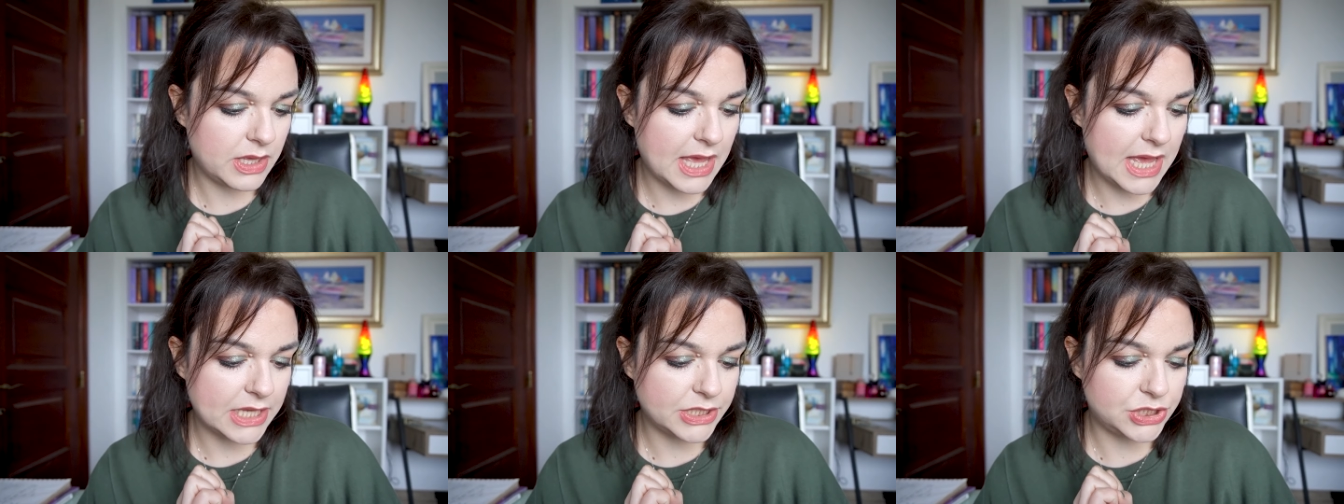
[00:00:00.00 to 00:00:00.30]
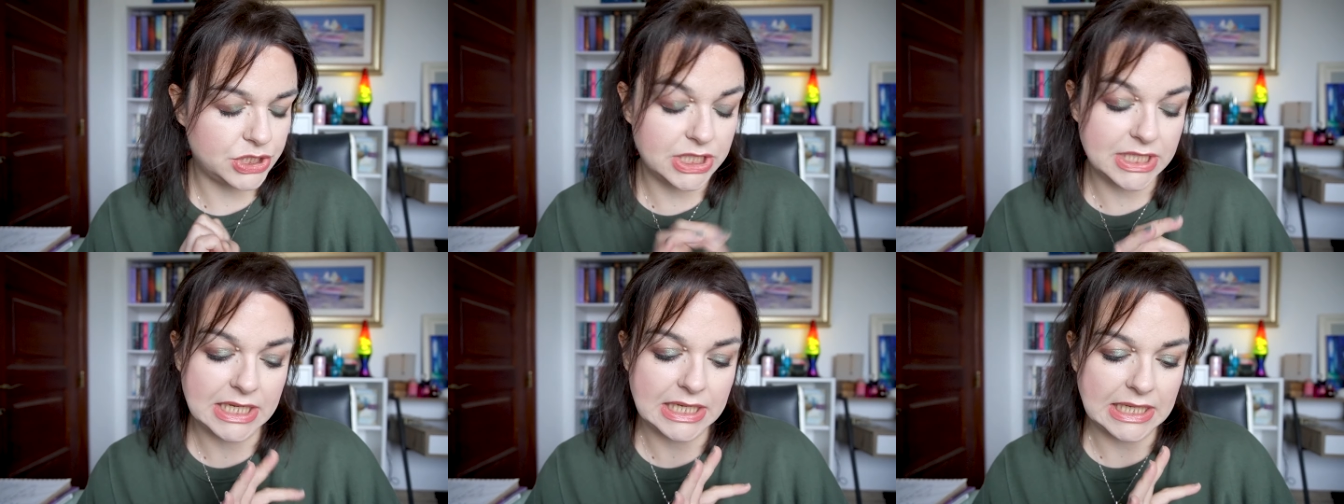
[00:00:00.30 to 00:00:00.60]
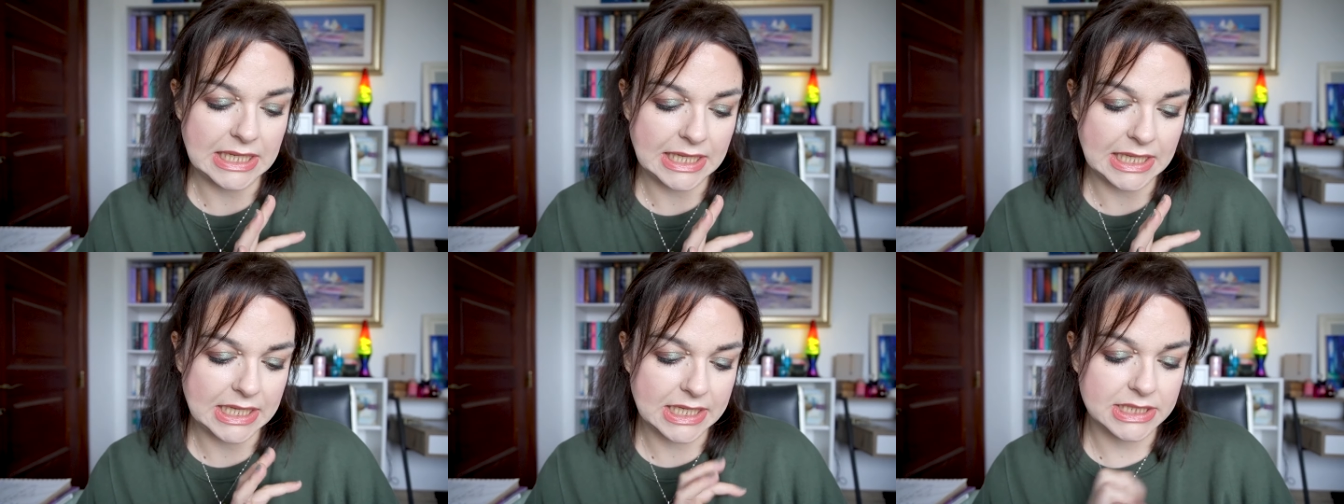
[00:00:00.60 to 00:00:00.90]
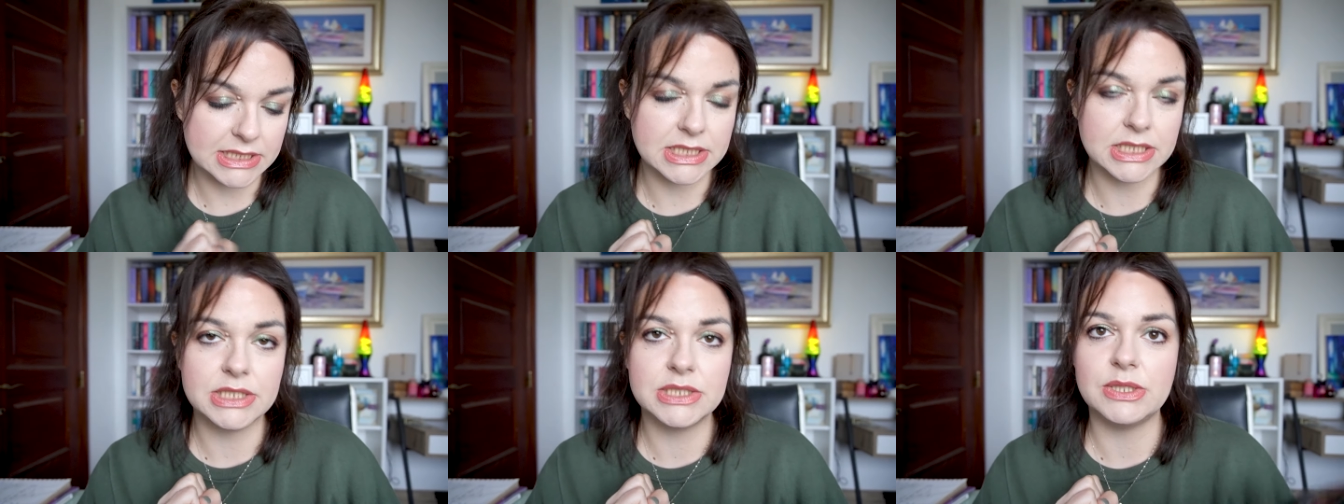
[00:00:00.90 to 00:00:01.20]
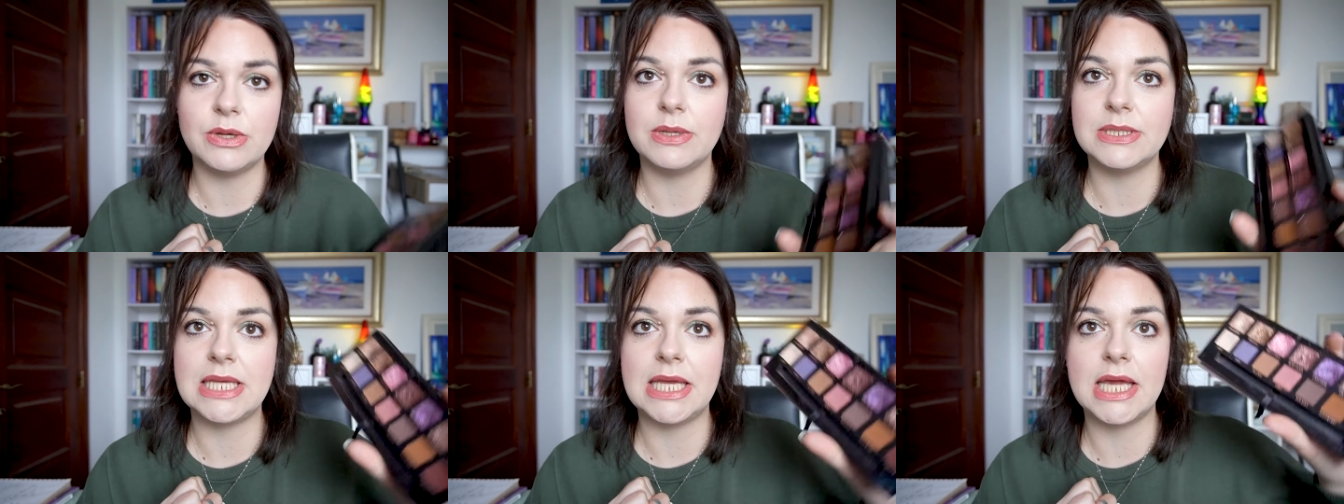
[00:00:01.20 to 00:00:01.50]
and she didn't like it.
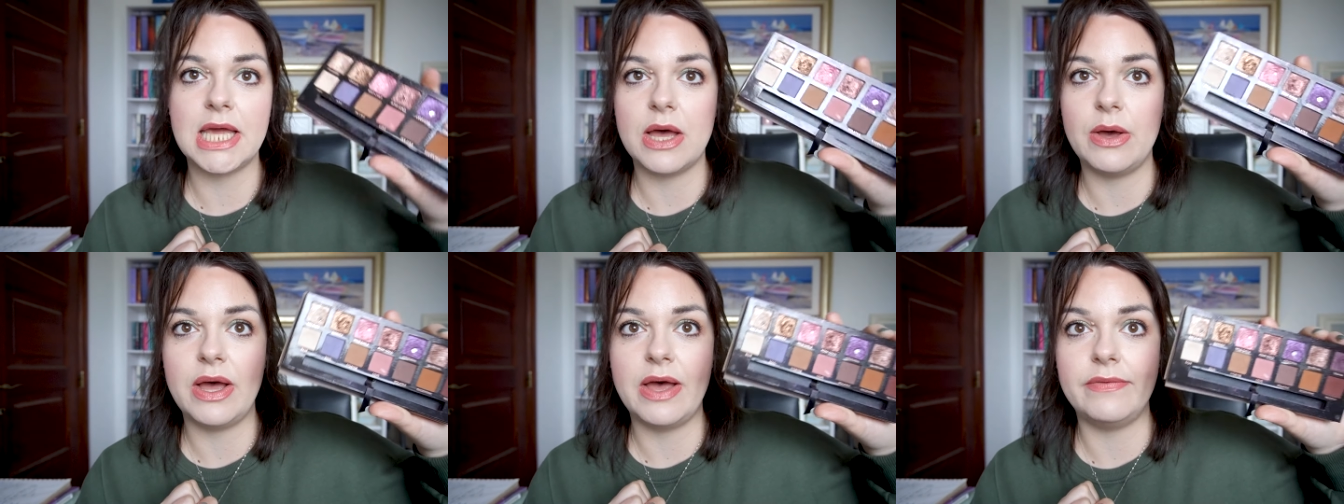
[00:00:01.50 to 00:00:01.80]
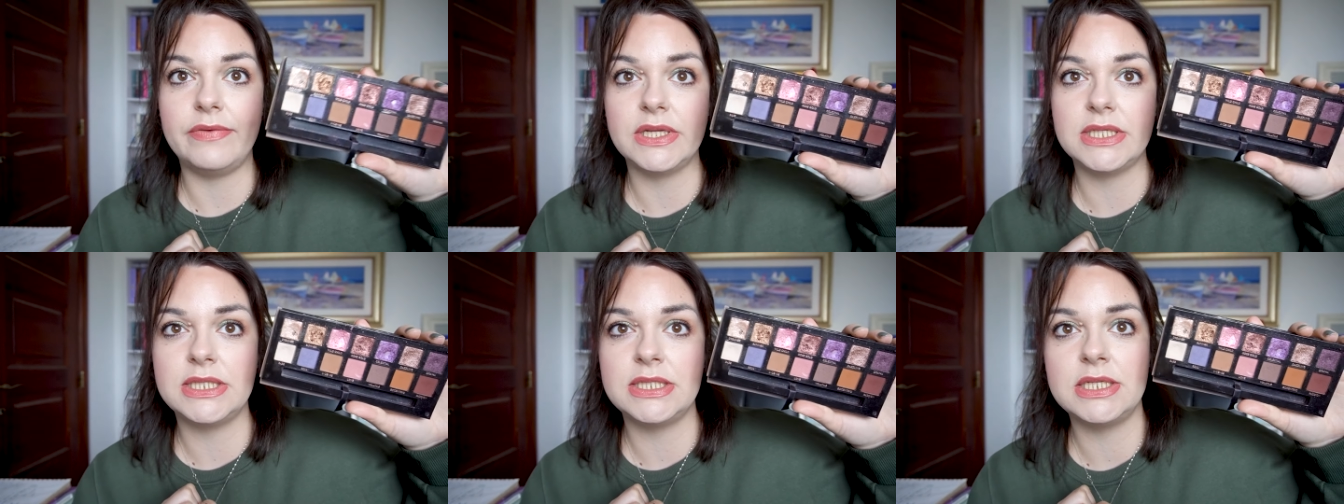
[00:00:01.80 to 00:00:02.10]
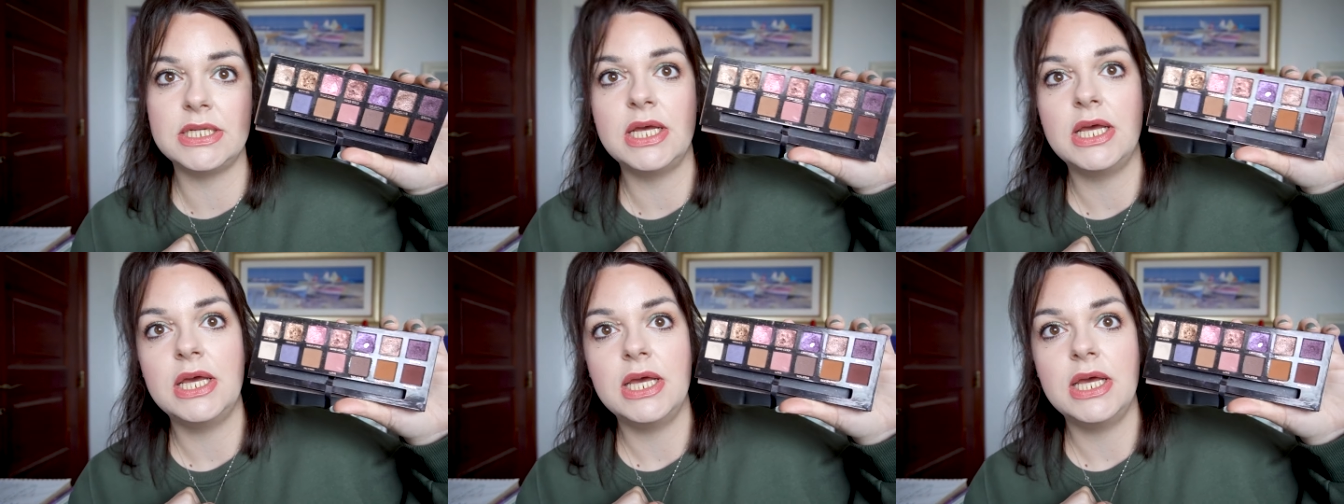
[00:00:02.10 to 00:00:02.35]
So I was like, I'll have it.